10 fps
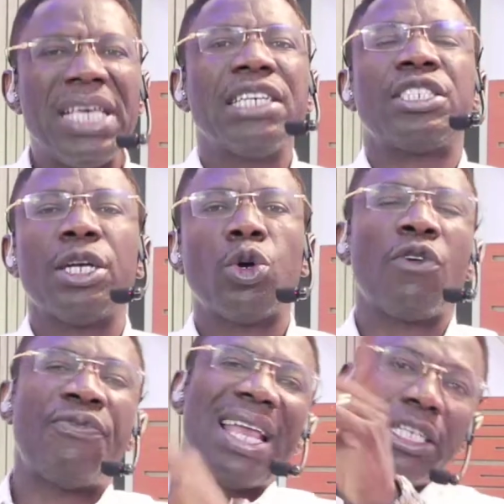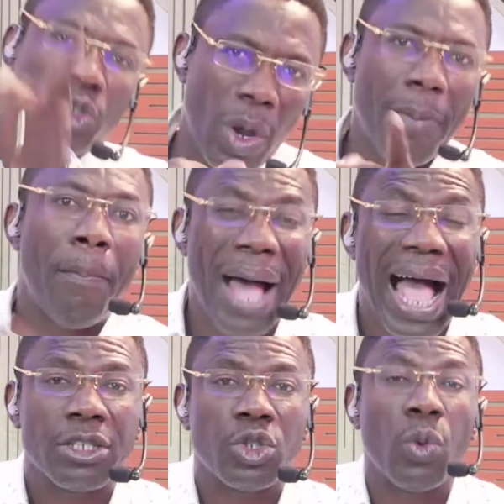is still going to find its way
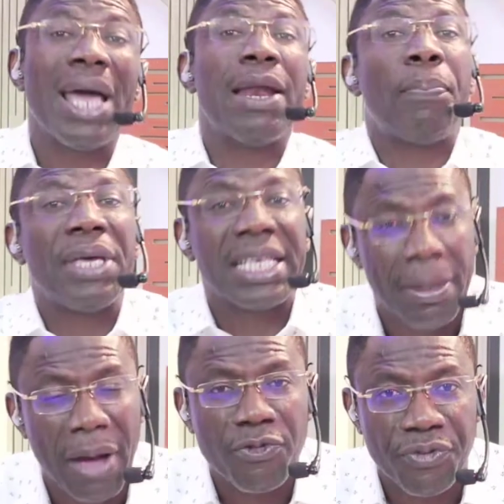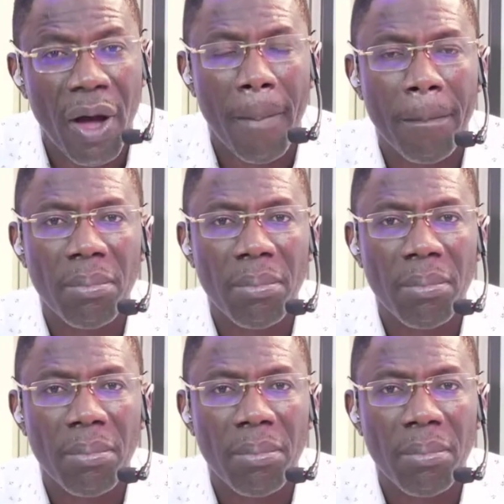back to where the pig came out from.